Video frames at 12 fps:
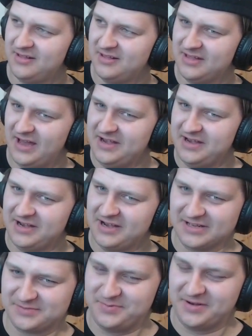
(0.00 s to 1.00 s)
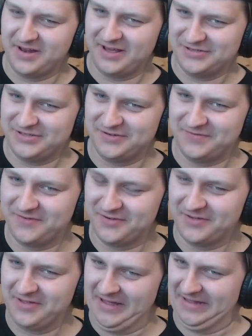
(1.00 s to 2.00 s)
I need an explanation
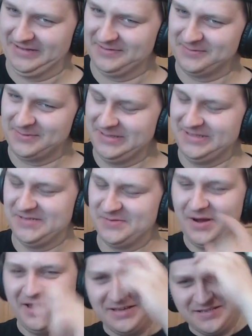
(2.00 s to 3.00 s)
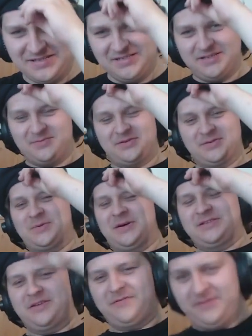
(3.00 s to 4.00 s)
for that. Why is he the most
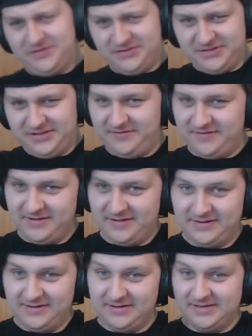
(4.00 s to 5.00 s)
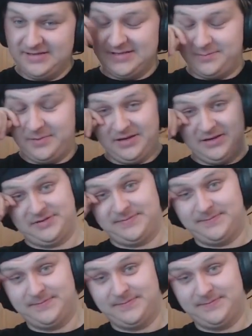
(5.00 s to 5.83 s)
wanted fugitive? Is that because...